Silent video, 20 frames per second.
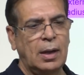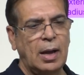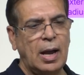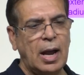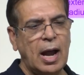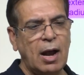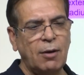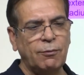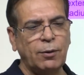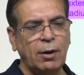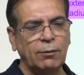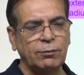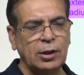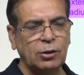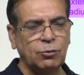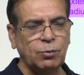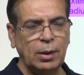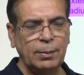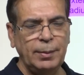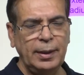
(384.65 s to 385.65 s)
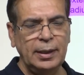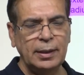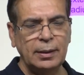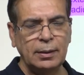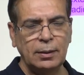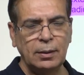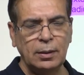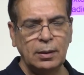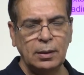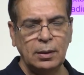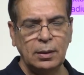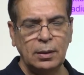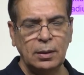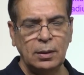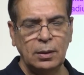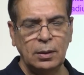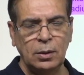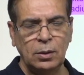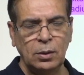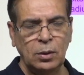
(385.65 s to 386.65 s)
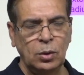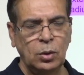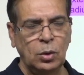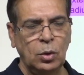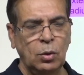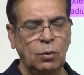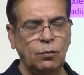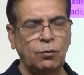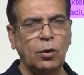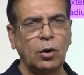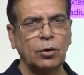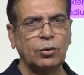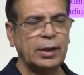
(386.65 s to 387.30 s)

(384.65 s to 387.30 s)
half of this will be 4